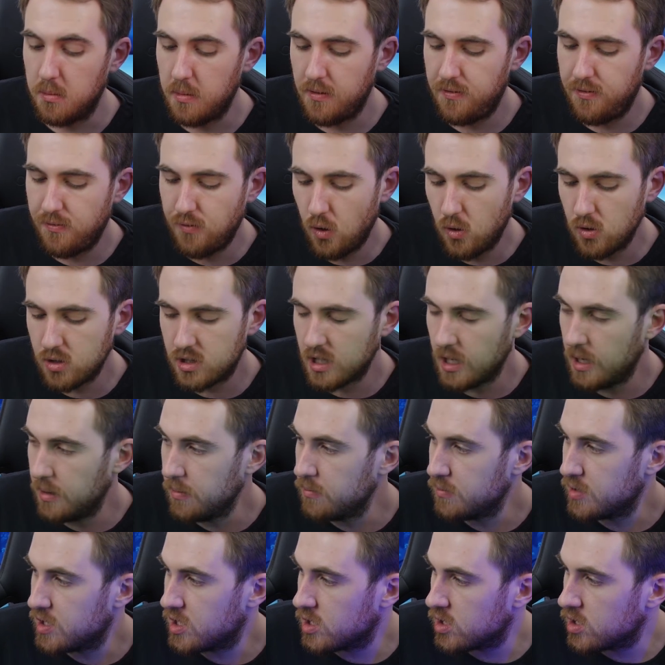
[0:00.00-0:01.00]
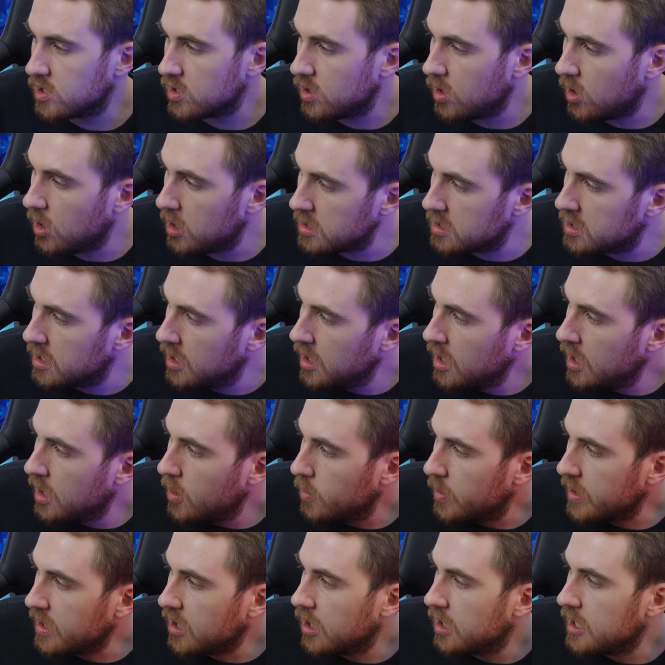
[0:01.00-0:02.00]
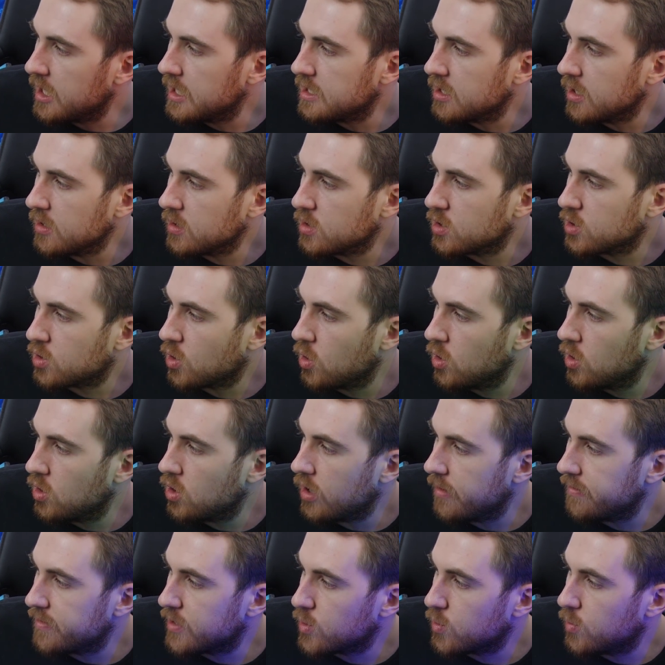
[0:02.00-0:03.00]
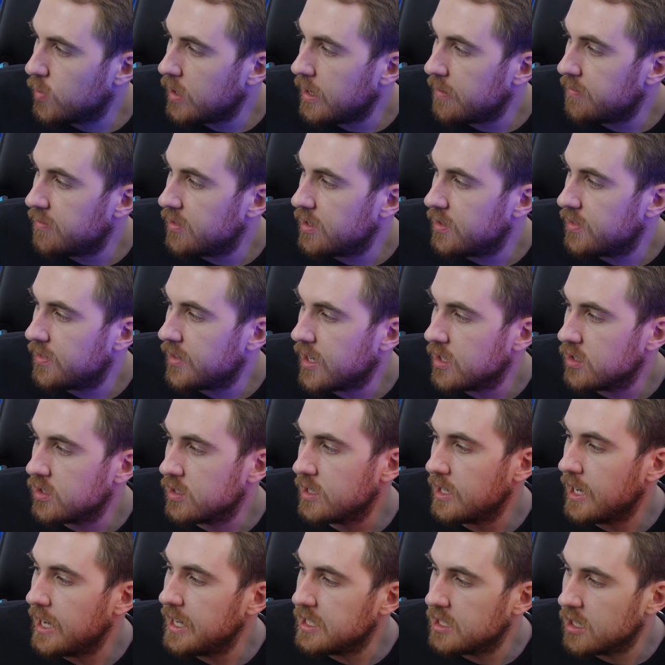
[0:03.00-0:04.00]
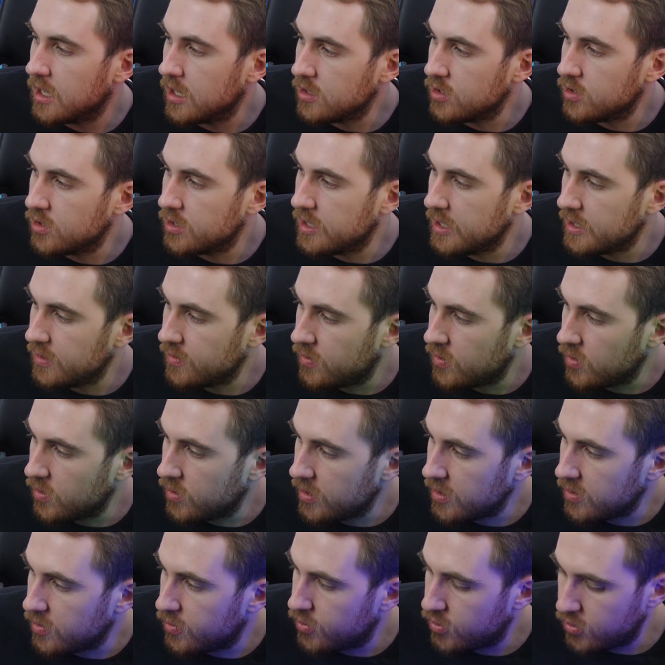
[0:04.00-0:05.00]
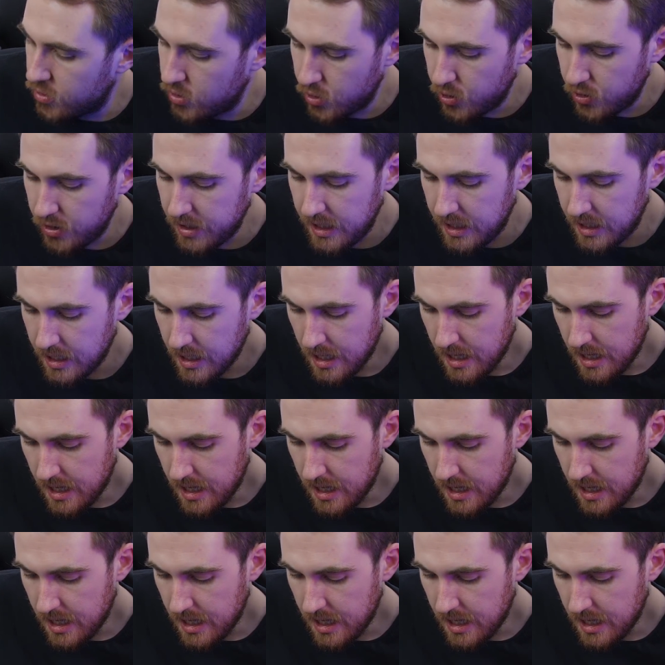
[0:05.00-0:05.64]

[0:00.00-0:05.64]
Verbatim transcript: four-time slot, we got a total score of 12,833,